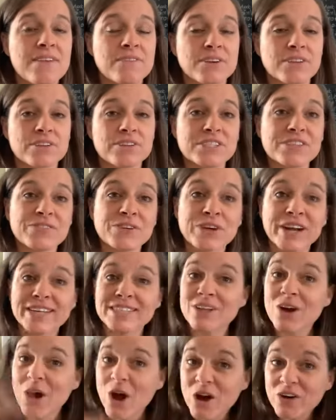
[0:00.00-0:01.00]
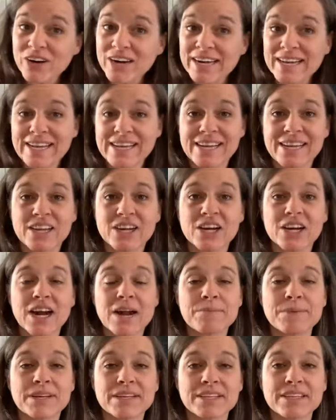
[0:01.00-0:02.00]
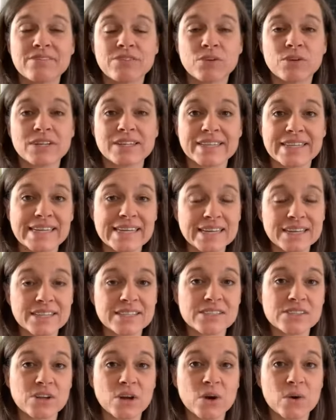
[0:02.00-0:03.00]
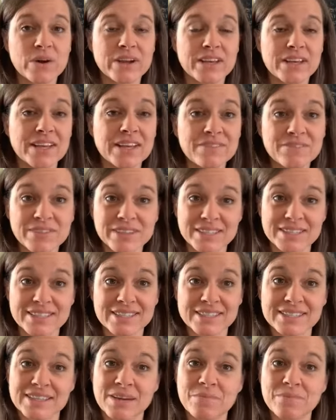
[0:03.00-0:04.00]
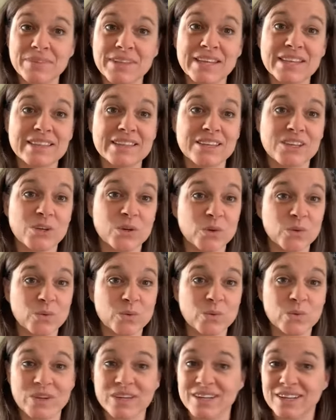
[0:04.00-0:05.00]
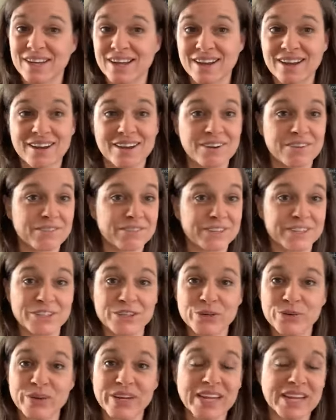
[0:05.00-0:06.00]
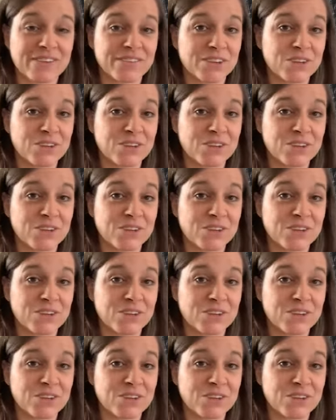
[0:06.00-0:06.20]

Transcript: For those of you guys already here, I'm gonna leave you a link. So if this is something that you love doing,